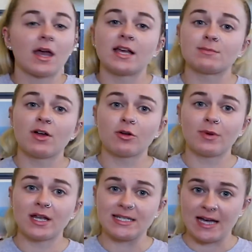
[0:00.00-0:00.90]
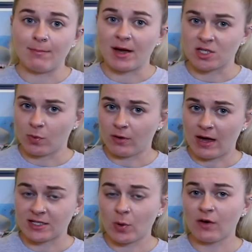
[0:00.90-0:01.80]
His mother being dead
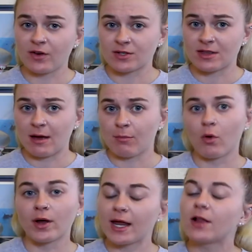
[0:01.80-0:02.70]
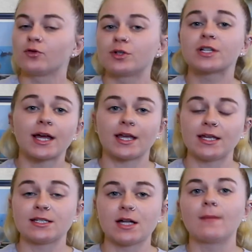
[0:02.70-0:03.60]
at 12 years at that point, it looked like
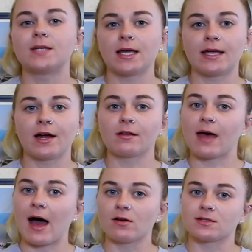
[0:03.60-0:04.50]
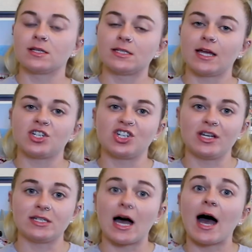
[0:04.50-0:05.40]
he stopped taking care of the house the day
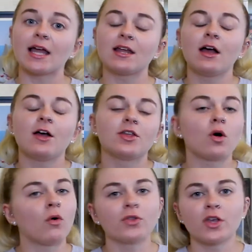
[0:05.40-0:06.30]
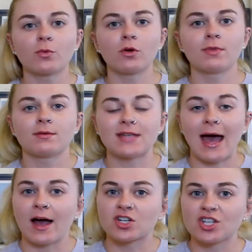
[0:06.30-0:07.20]
she died. The only room that was
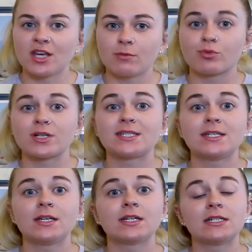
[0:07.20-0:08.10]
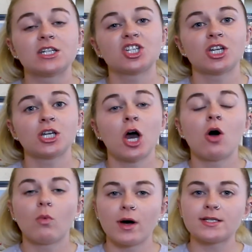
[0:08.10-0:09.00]
actually in pristine condition
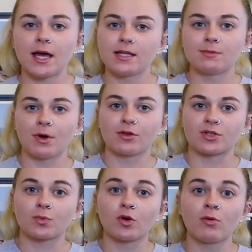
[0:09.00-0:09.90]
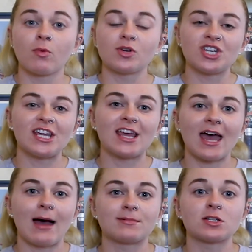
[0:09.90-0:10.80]
was Ed's mother's room, which he
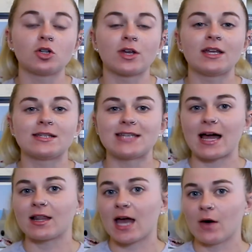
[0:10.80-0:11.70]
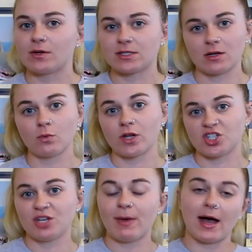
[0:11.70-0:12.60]
kept looking exactly how it did when
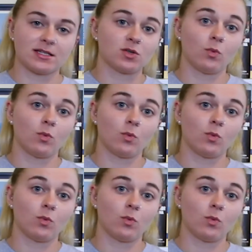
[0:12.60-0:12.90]
she passed